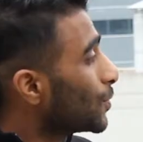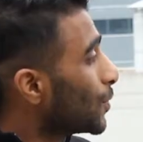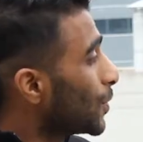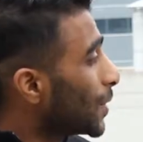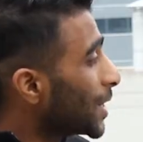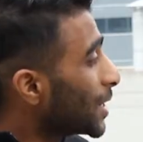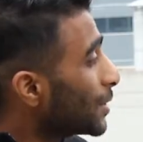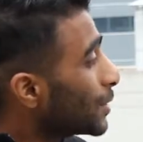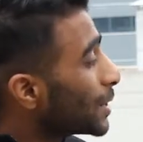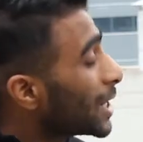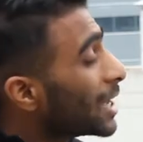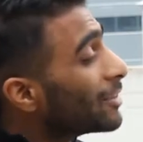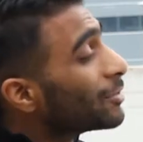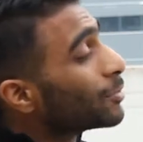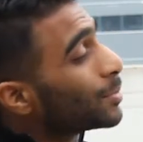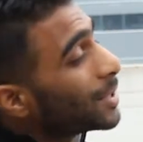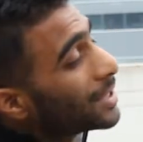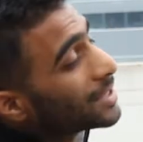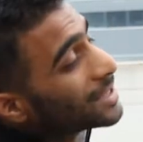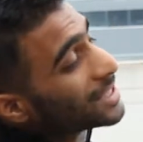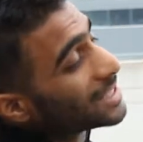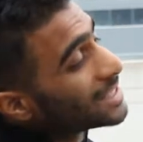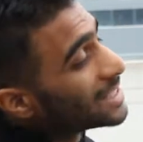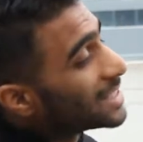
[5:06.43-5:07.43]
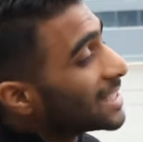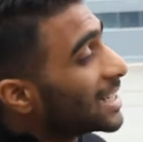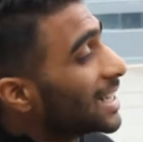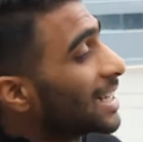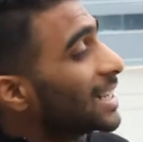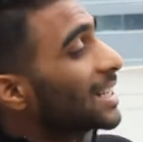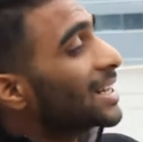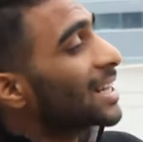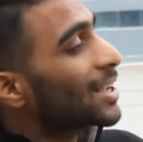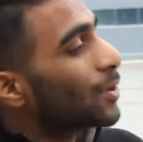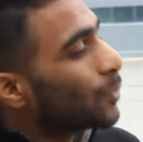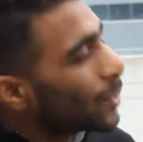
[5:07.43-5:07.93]
What do you love about this city?
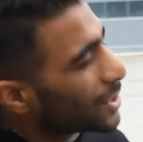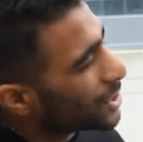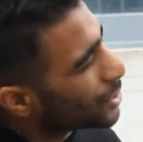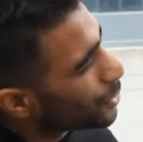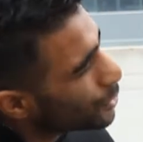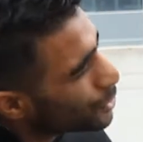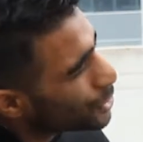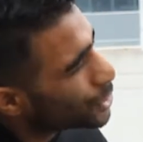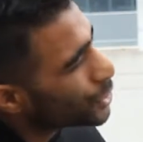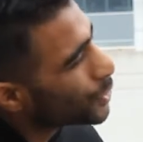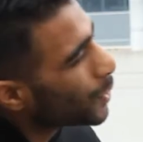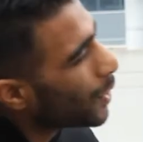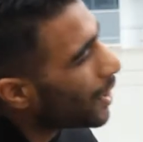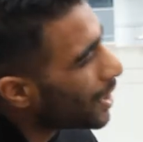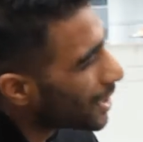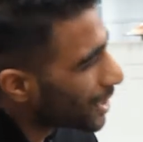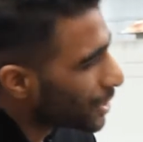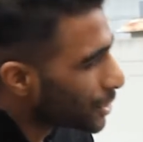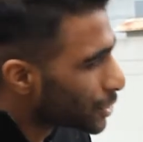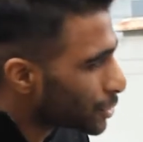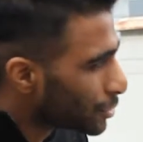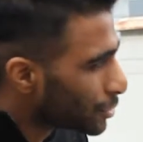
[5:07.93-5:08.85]
Like, what turns you on in